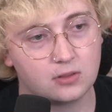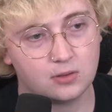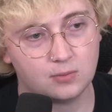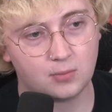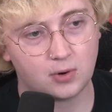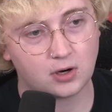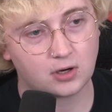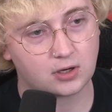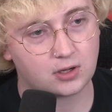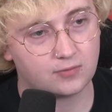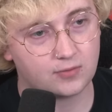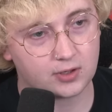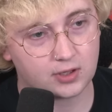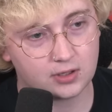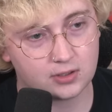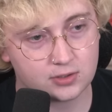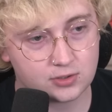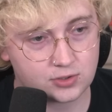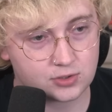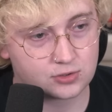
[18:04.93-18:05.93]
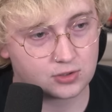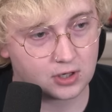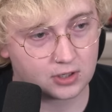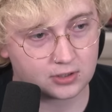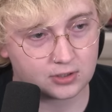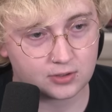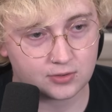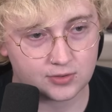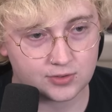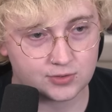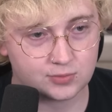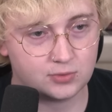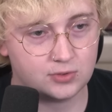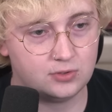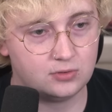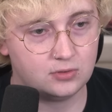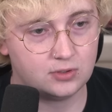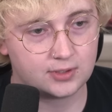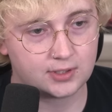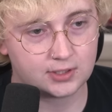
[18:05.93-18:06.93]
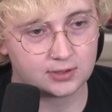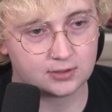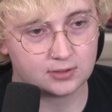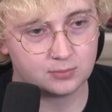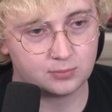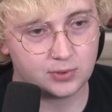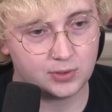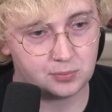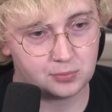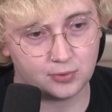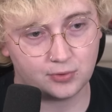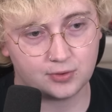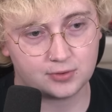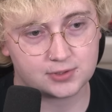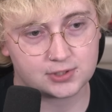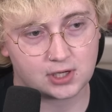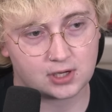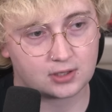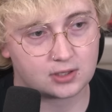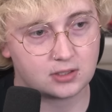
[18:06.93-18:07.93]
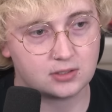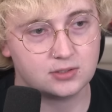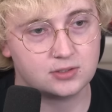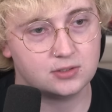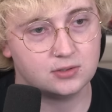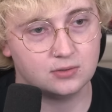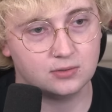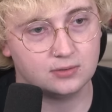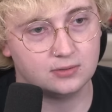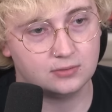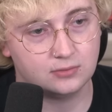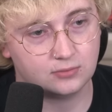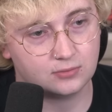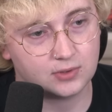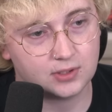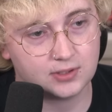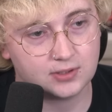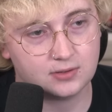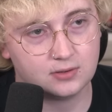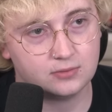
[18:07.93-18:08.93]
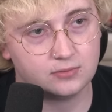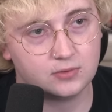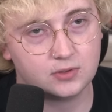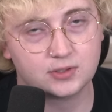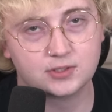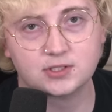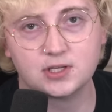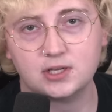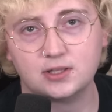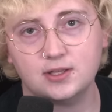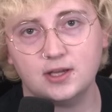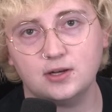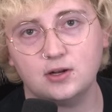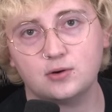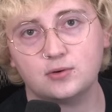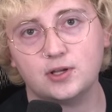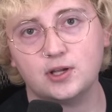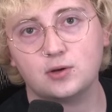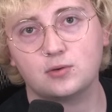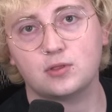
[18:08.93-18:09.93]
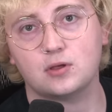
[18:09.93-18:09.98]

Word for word: The mark of a good instructor is when you look at the people they're talking to and it looks like they don't hear